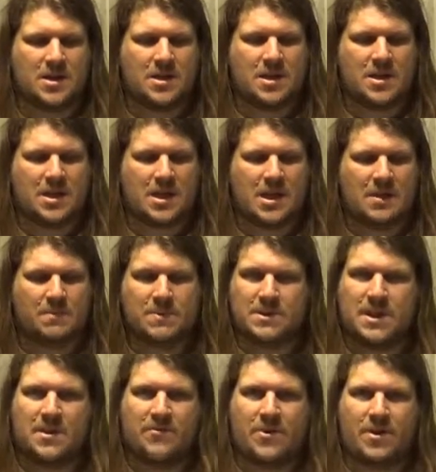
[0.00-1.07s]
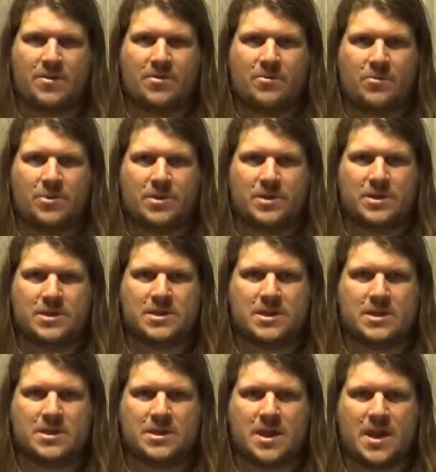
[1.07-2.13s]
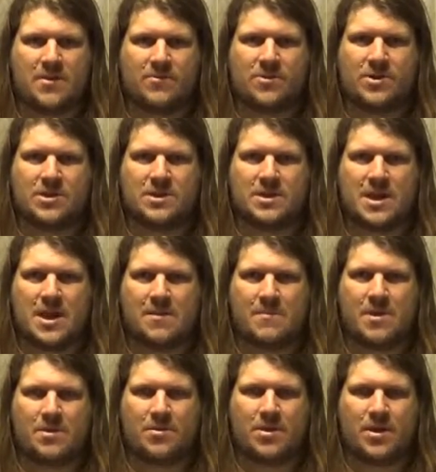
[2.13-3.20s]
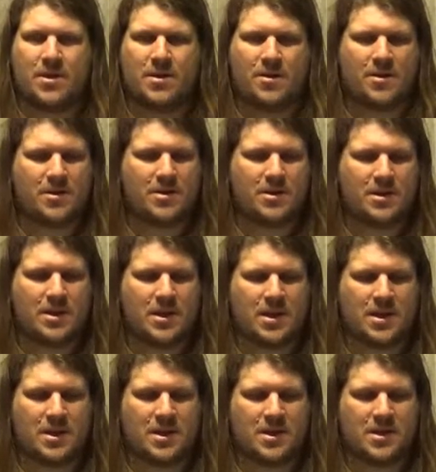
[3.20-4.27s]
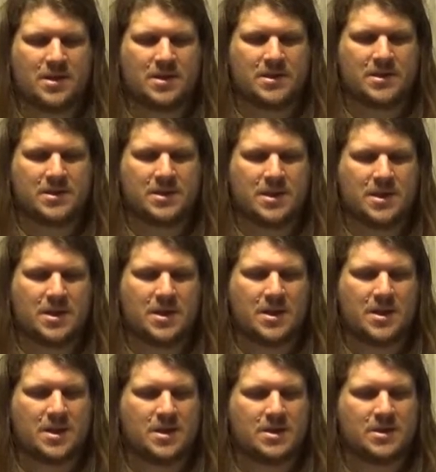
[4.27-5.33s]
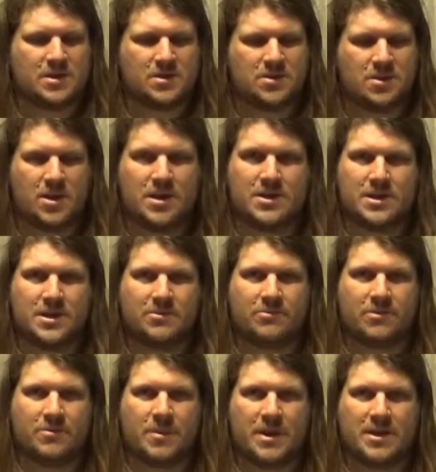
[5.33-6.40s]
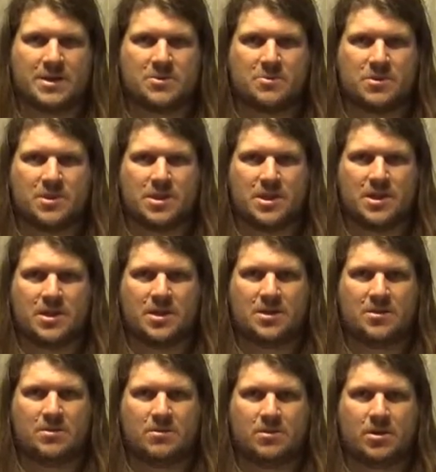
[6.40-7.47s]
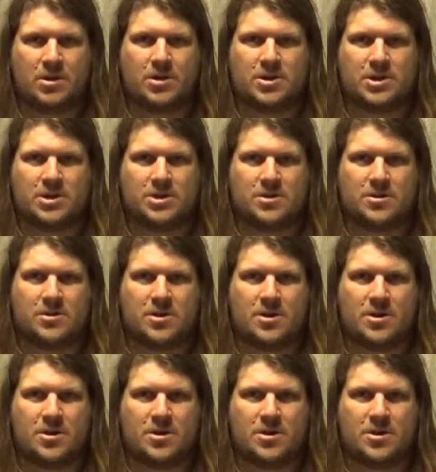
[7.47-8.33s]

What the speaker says: that they keep safe out in the woods and have a good time out there. And so hunting remains one of the largest